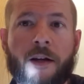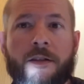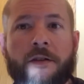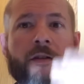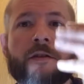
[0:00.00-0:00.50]

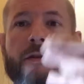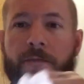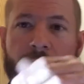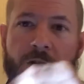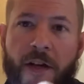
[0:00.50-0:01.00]
This is
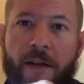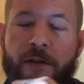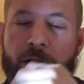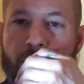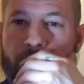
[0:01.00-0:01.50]
set in
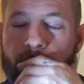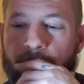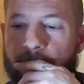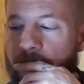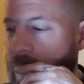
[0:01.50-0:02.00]

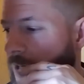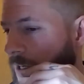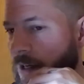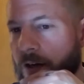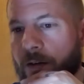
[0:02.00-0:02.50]
some,
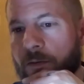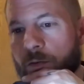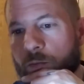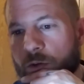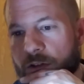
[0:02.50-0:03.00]

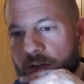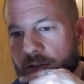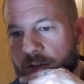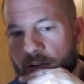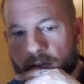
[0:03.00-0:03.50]

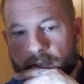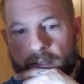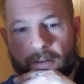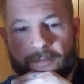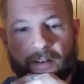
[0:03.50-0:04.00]

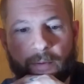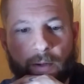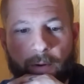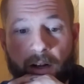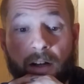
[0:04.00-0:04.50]
not
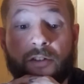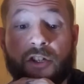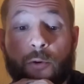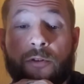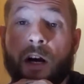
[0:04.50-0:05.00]
5-minute,
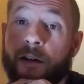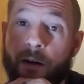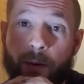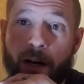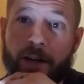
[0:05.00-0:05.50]
2-ton
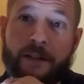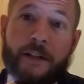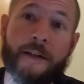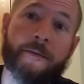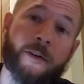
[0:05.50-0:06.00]

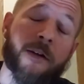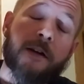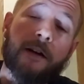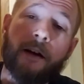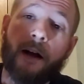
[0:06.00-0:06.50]
epoxy.
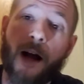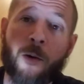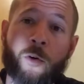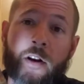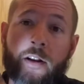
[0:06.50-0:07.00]
I
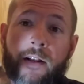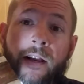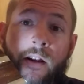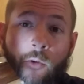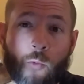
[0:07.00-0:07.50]
wanted to
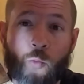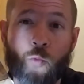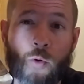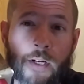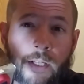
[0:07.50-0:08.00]
get a
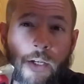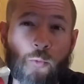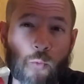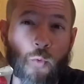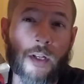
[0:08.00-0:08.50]
really,
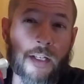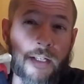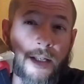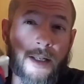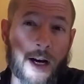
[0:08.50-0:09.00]
really
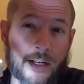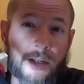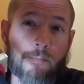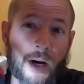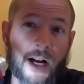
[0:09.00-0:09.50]
nice
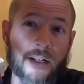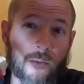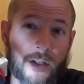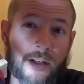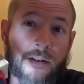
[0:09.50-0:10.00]
bond
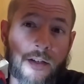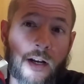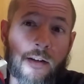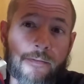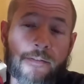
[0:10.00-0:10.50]
with this stuff.